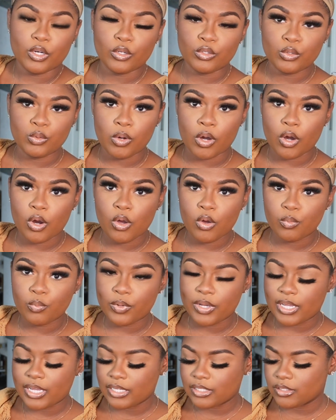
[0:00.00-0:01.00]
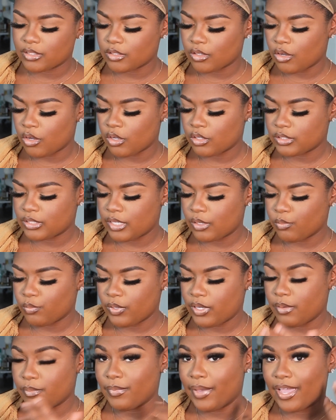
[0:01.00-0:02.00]
do our own wig installs and we
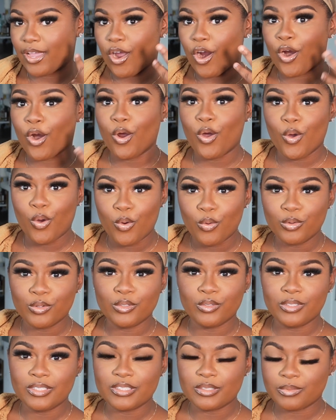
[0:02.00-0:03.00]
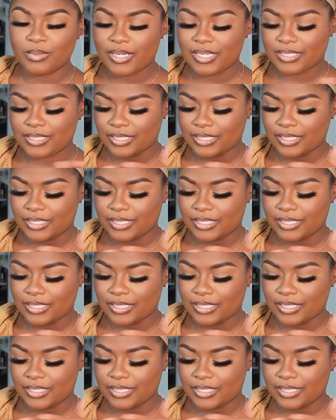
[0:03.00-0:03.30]
make our own glueless wigs.